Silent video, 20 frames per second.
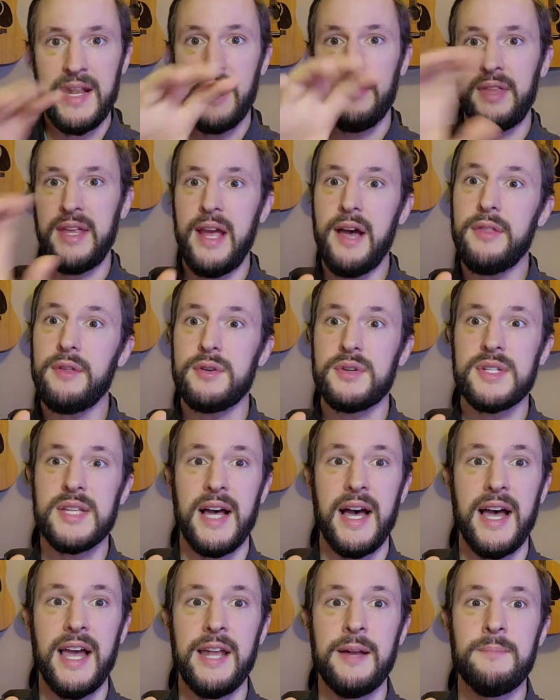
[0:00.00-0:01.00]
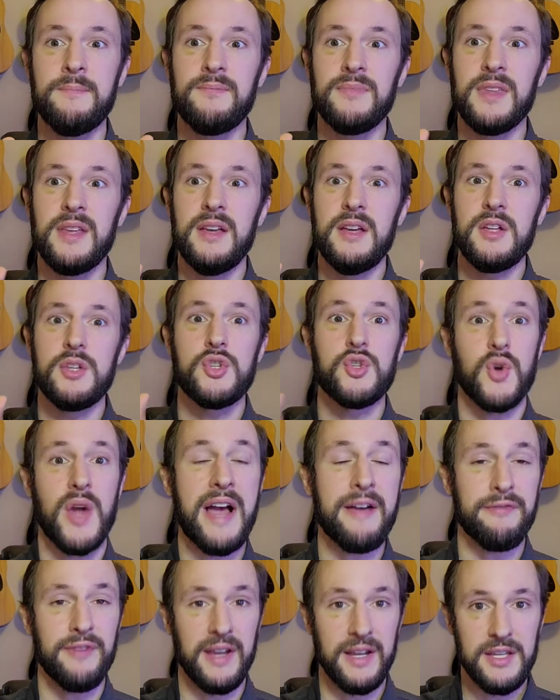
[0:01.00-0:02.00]
Now the other side,
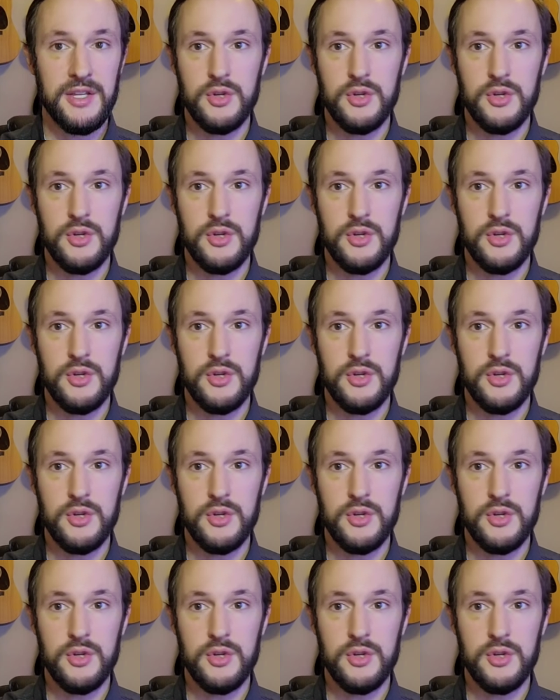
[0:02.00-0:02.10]
traffic.